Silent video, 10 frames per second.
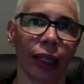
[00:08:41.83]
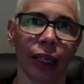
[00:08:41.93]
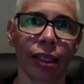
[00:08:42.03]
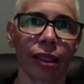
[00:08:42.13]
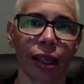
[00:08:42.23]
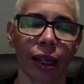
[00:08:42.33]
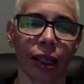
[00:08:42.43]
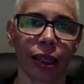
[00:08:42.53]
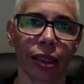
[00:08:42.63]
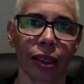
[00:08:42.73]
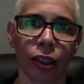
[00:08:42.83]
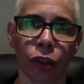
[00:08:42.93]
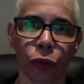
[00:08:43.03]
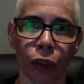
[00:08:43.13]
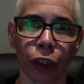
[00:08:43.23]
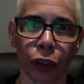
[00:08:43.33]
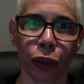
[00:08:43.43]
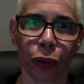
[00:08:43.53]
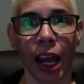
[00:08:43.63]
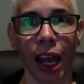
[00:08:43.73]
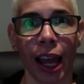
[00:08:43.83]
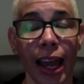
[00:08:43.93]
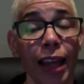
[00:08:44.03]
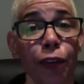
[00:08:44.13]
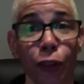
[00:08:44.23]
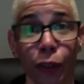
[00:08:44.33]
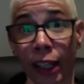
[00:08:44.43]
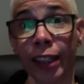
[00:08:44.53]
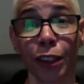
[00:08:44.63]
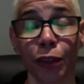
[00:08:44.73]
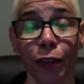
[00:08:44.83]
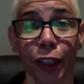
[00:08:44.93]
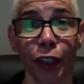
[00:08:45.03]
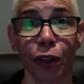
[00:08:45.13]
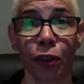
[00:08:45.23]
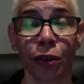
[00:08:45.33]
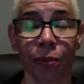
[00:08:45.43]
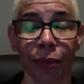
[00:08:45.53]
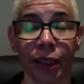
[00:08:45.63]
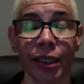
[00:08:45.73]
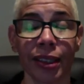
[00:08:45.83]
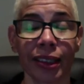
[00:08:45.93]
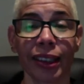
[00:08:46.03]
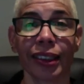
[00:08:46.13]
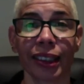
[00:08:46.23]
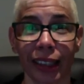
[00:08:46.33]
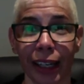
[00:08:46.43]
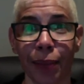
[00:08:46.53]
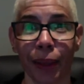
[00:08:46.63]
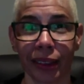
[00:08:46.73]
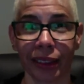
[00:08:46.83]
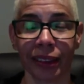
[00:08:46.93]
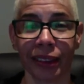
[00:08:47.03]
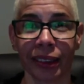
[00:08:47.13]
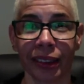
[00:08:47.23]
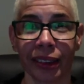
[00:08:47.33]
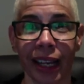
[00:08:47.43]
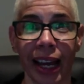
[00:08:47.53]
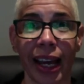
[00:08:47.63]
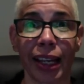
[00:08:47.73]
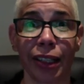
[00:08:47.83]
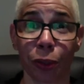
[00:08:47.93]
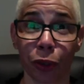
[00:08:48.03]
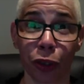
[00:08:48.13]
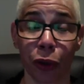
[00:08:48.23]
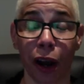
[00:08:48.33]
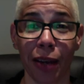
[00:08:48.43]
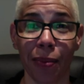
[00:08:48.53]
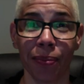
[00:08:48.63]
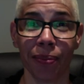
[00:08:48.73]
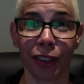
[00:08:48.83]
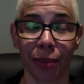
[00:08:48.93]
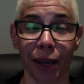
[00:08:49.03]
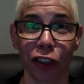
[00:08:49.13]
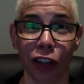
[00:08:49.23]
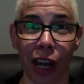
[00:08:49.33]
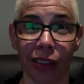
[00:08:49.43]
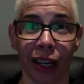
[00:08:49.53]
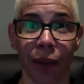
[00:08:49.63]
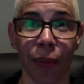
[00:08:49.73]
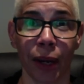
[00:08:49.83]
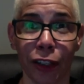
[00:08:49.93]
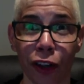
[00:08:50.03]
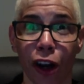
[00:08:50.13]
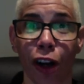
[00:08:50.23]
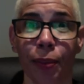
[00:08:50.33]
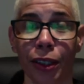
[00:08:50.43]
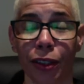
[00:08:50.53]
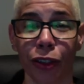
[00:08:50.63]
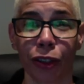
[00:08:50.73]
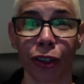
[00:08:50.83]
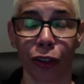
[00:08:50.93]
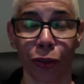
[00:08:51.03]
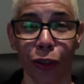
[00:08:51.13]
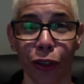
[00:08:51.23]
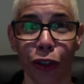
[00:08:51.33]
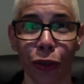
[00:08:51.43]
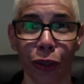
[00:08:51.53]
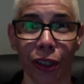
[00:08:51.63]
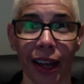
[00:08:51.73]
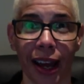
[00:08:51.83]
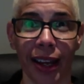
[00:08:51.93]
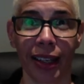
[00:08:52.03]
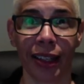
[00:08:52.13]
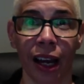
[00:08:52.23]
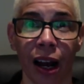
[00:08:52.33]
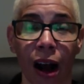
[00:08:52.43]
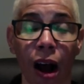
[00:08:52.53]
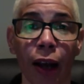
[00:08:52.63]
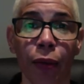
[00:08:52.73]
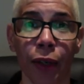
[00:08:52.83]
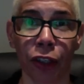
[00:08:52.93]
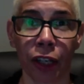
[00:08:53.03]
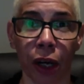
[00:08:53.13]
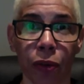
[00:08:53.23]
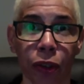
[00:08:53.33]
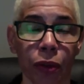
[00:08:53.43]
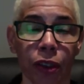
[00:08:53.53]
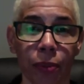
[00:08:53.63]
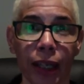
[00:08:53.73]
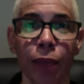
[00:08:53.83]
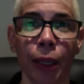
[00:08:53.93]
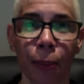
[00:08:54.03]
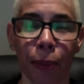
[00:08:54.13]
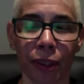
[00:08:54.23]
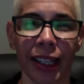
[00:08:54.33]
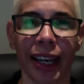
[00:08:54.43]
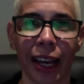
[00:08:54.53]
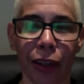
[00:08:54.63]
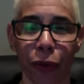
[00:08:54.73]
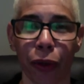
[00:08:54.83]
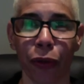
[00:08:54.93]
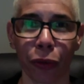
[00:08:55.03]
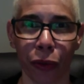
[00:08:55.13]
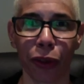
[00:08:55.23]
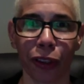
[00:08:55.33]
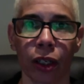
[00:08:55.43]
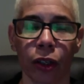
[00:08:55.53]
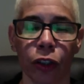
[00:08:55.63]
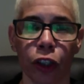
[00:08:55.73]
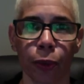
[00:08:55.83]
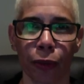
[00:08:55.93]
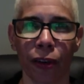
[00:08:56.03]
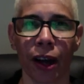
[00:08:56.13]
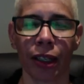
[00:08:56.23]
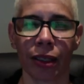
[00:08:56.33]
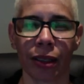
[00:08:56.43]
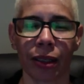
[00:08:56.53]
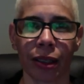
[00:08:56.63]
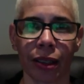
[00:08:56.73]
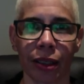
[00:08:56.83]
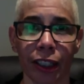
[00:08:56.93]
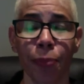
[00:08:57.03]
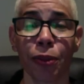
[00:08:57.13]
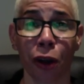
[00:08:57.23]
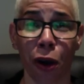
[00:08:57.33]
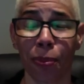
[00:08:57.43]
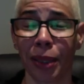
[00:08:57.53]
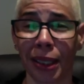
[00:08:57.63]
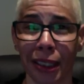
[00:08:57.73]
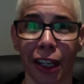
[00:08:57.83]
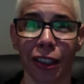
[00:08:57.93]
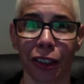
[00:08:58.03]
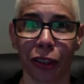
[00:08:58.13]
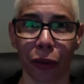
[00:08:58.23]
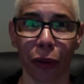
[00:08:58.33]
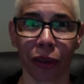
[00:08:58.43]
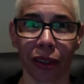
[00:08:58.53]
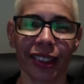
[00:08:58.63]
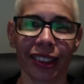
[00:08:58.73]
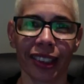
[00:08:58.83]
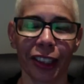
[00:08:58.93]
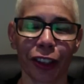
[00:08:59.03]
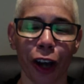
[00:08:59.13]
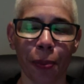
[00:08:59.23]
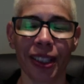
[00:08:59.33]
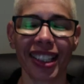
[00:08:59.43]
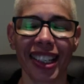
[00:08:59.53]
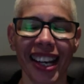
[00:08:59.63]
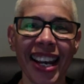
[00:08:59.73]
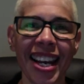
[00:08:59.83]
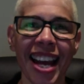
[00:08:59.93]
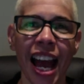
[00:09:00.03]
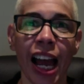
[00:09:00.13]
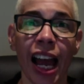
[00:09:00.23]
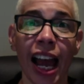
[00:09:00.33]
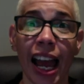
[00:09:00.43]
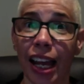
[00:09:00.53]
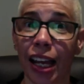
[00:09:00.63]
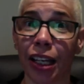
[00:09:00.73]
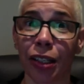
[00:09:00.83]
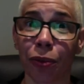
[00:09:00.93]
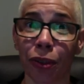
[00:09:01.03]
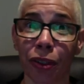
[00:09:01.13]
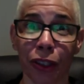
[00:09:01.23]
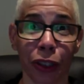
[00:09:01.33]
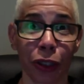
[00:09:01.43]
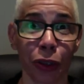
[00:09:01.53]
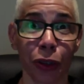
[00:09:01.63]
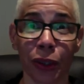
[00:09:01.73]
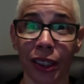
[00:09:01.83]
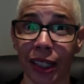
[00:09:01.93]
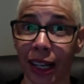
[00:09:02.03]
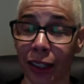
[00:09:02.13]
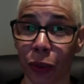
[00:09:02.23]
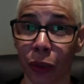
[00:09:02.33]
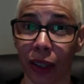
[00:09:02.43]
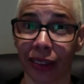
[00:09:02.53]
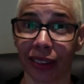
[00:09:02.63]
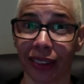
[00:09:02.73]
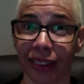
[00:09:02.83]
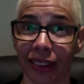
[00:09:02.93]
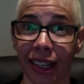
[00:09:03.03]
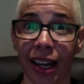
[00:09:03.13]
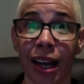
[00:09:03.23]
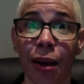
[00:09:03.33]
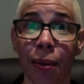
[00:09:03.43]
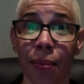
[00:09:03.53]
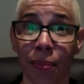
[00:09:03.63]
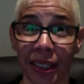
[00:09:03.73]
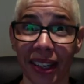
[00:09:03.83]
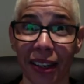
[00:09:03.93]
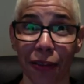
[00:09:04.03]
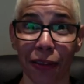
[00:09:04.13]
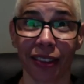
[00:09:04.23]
It's a really good tool. And if you like this video, please click the like button and subscribe to my channel. My job is to ensure that I reach out to as many people as I can throughout the world to provide tips on PTSD growth. The topic today, and we'll see you in the next one. Be safe.